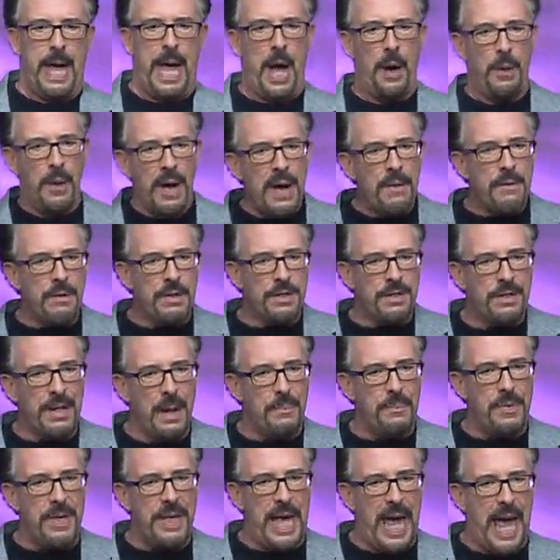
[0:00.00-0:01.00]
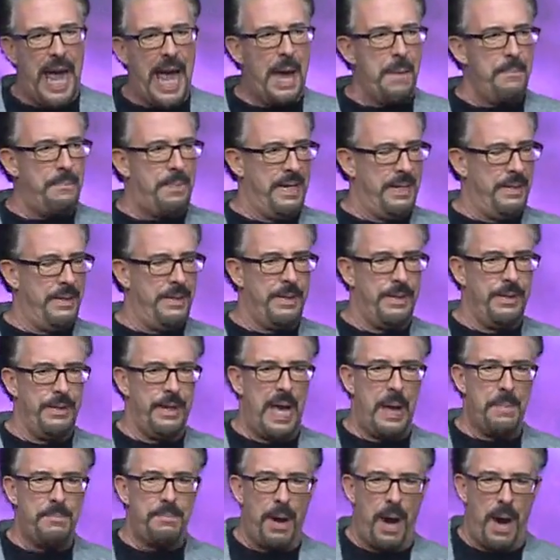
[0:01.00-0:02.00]
However, something happened
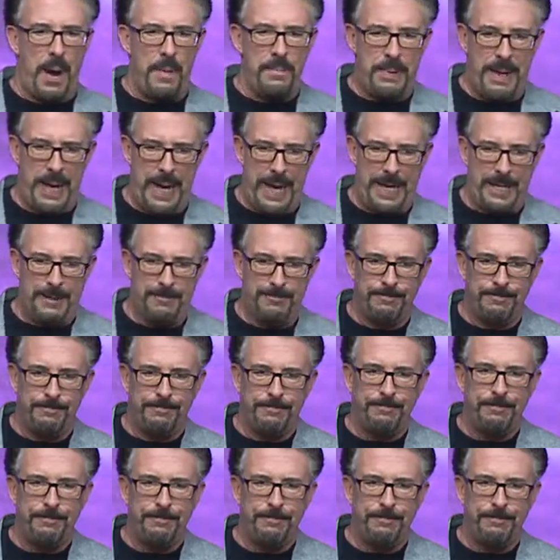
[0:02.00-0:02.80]
at Pompeii.